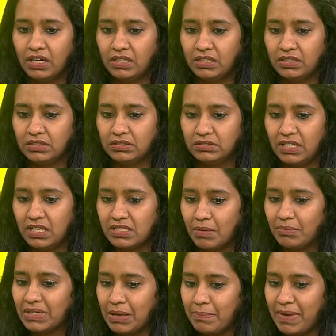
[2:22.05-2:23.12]
Uh, till
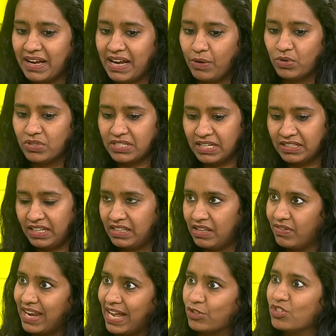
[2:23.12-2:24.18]
some time back, I would say that
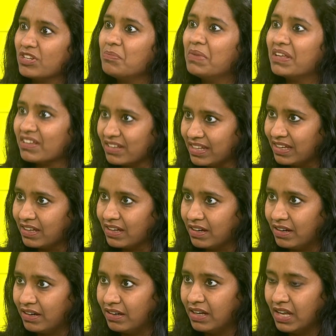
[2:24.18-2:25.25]
they were actually mirroring.
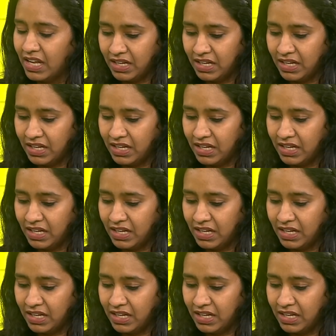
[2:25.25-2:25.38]
Uh,